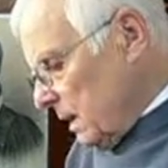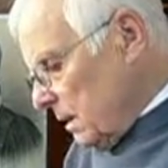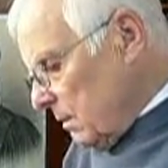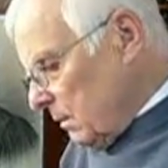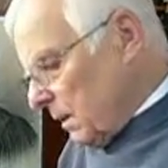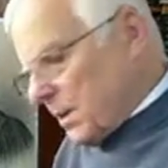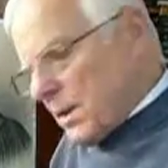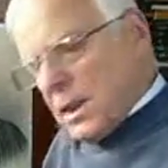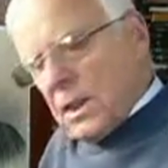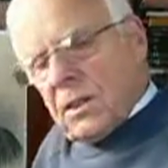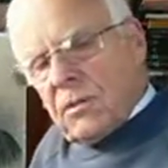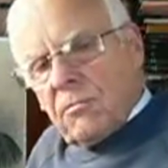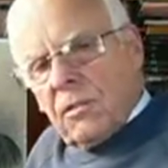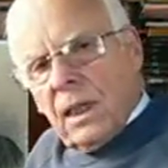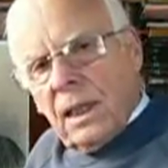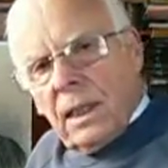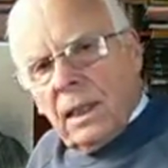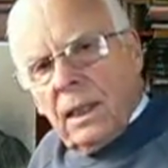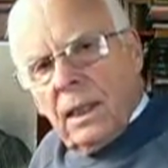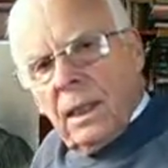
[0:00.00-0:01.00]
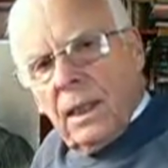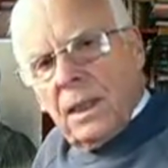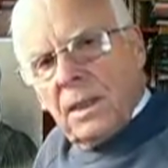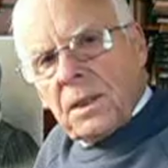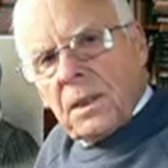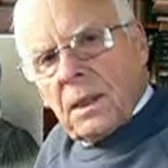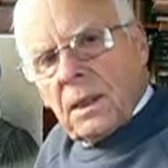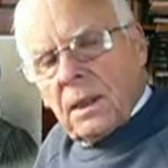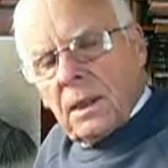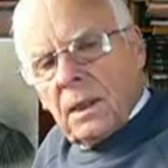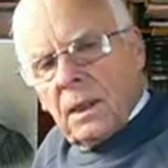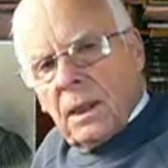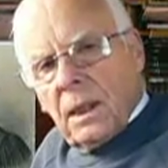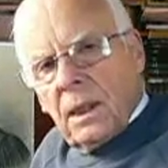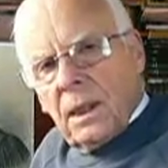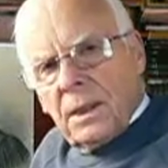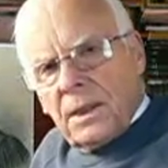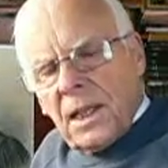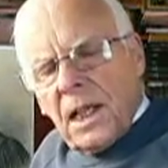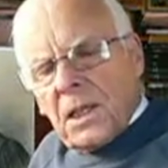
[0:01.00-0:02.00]
Well, this really is a,
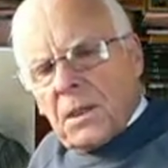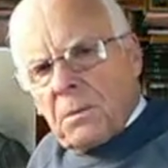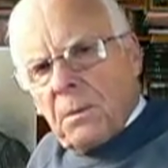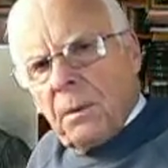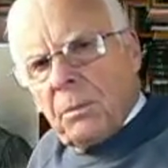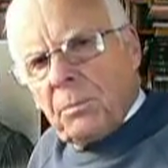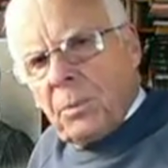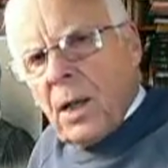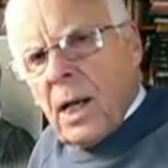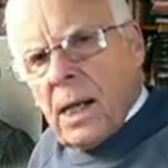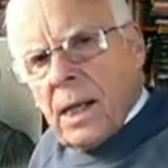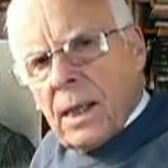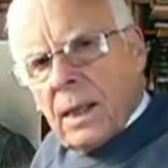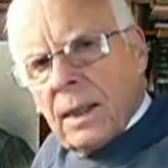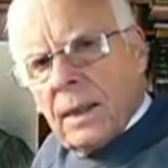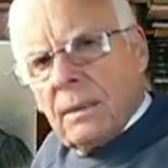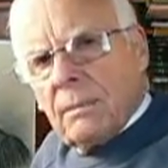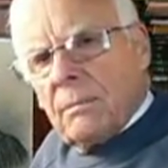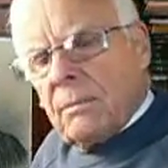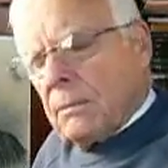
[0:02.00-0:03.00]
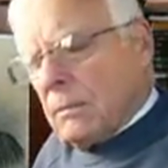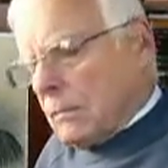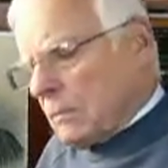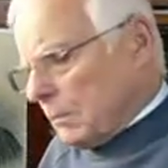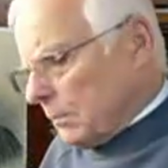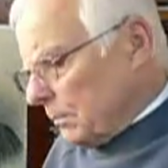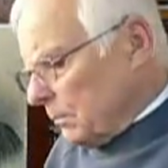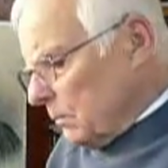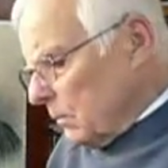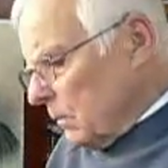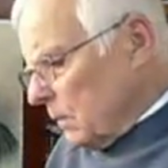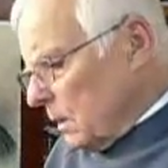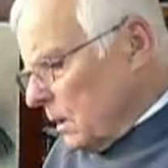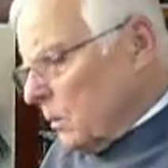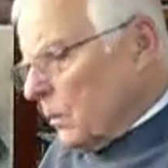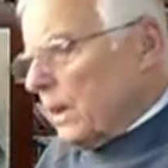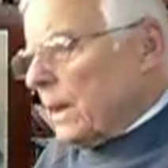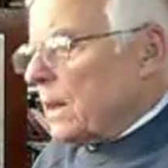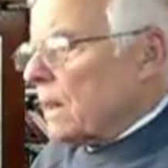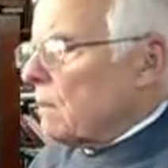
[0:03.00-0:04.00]
a desperate prayer,
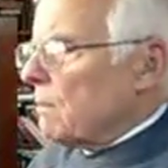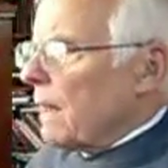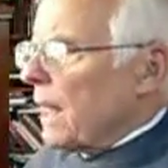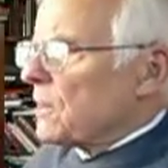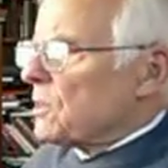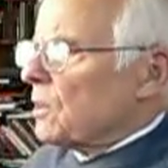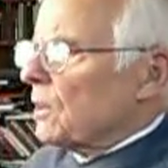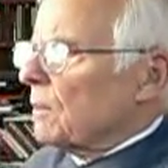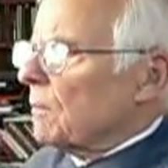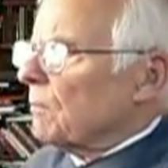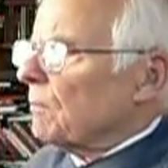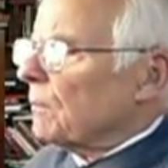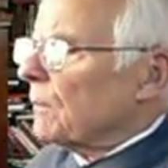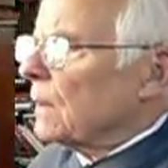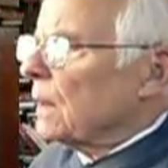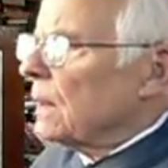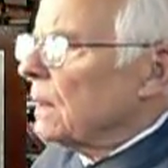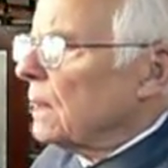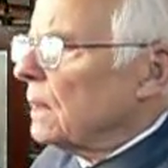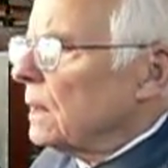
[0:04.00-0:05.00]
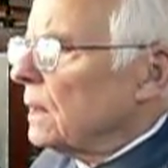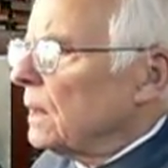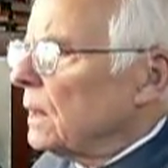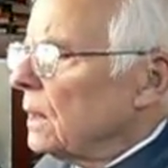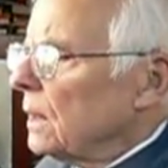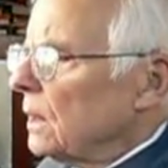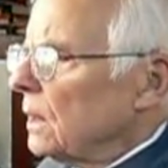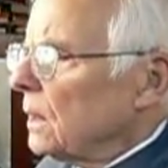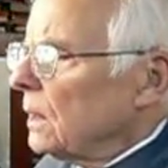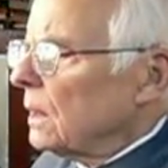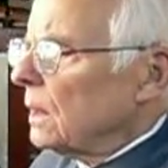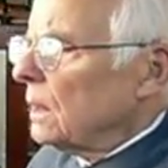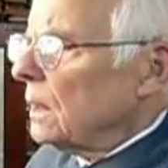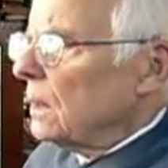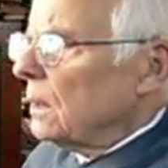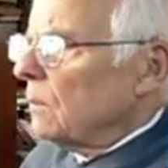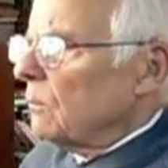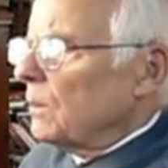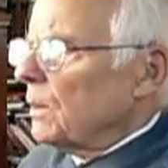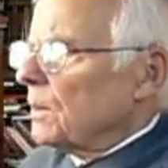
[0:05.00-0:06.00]
and we can imagine
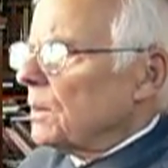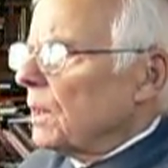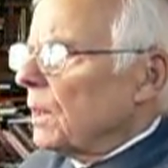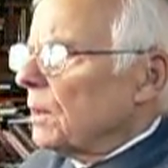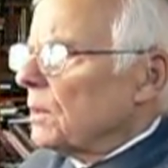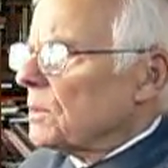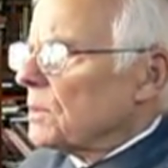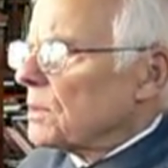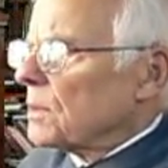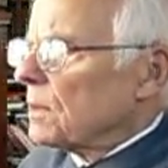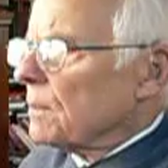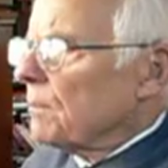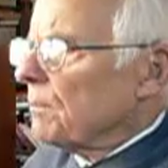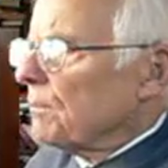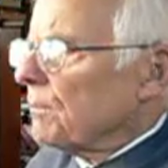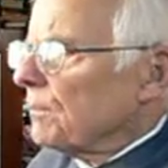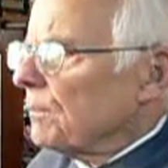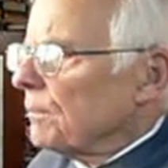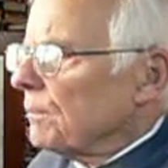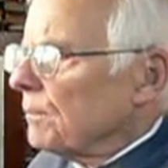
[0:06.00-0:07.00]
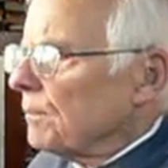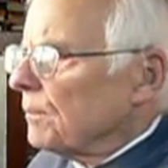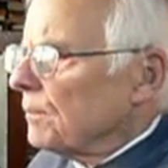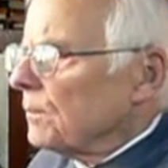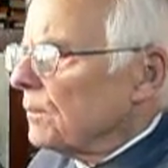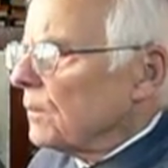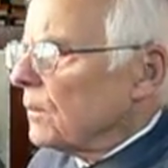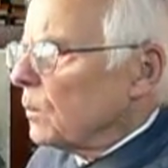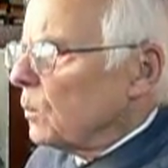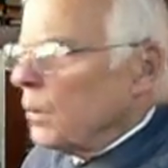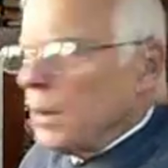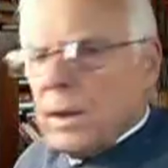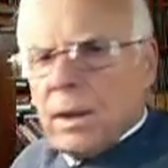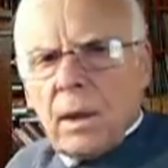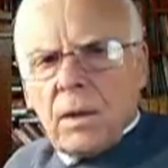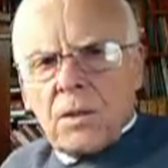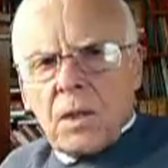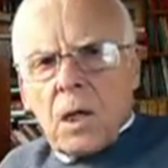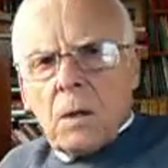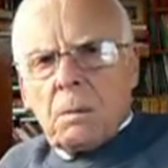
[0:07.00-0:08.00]
with those
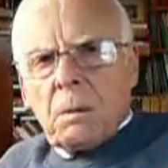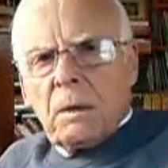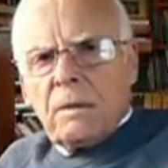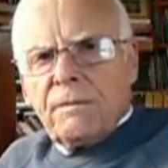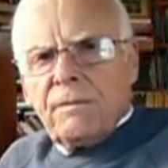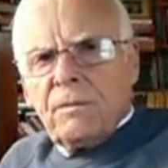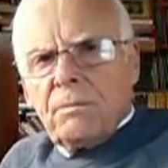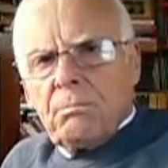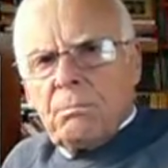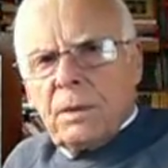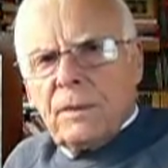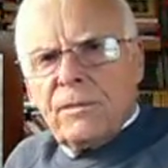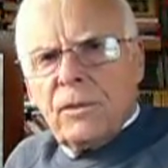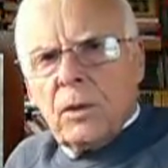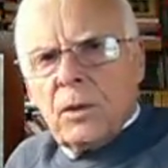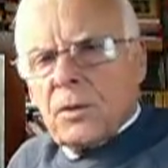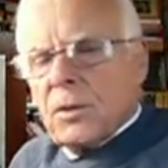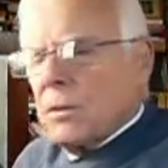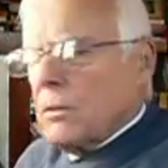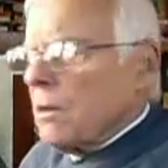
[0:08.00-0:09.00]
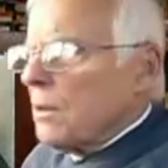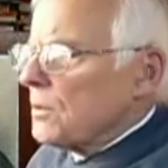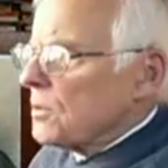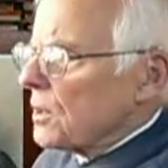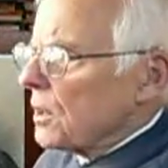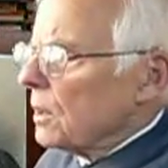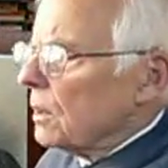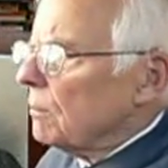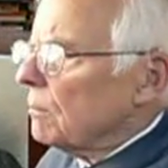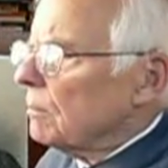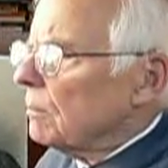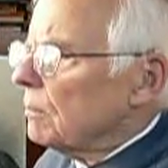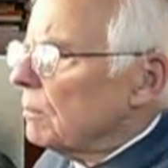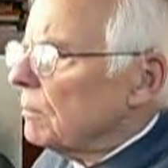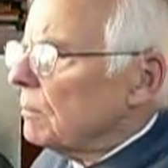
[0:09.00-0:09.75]
windows open before Jerusalem.